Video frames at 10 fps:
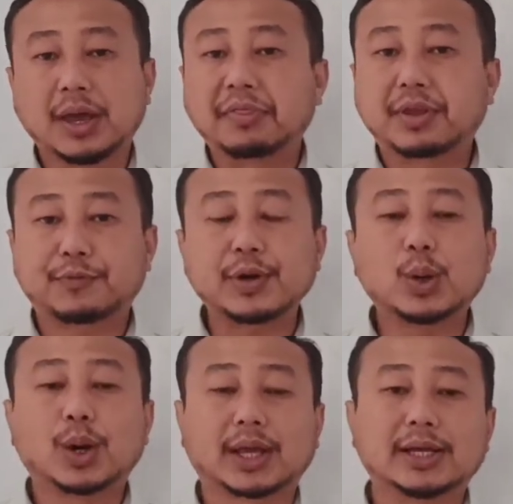different
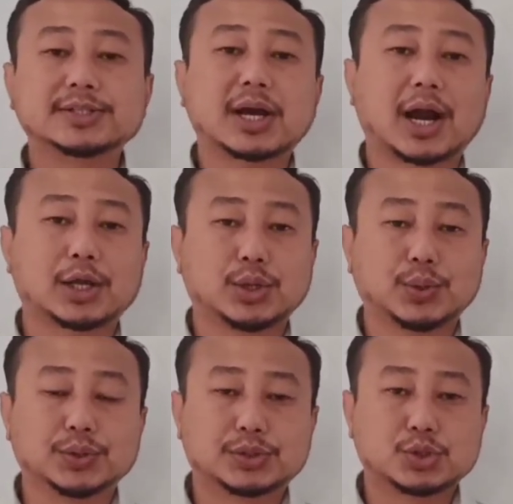organs are
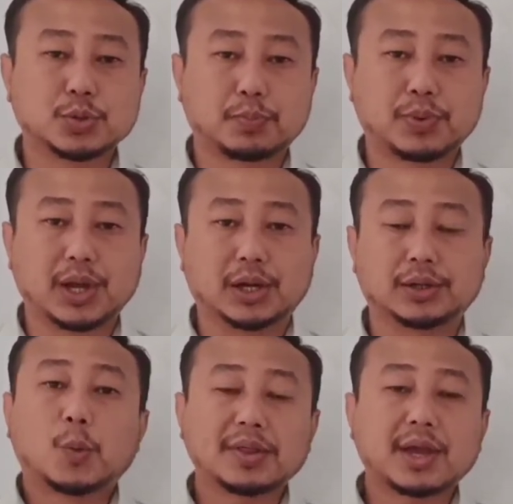used to breathe
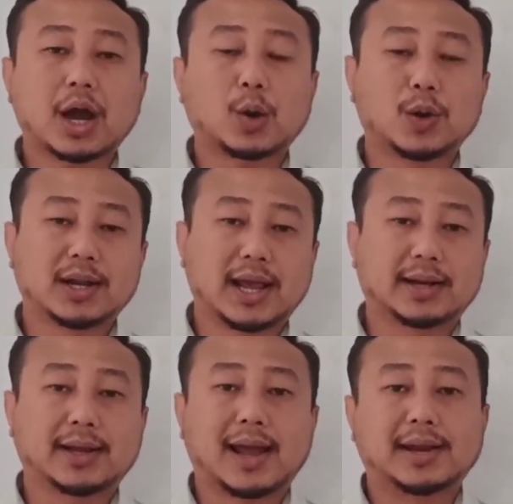when they are on
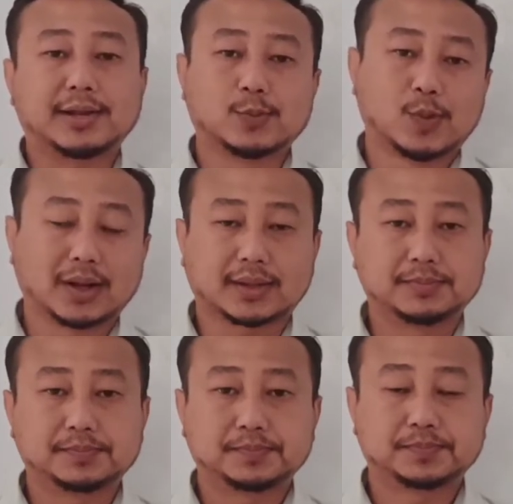land and in
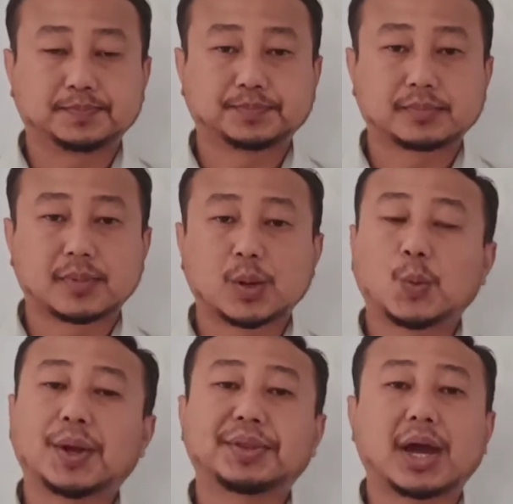water.
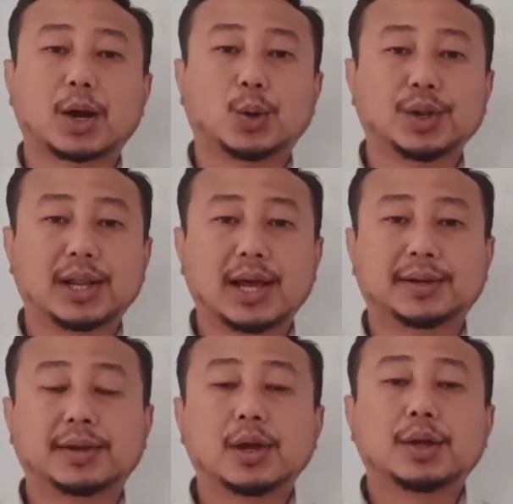When they are on
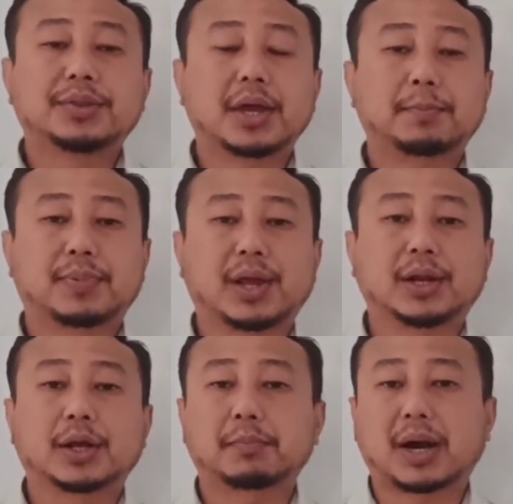land, they
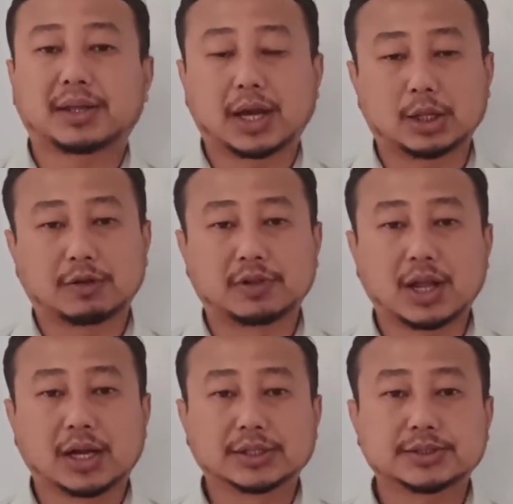breathe by the help of
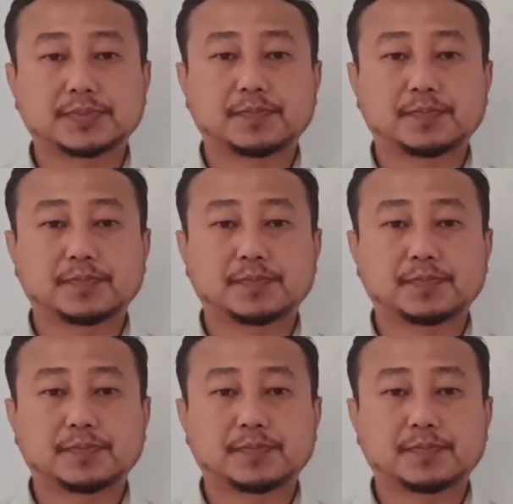lungs,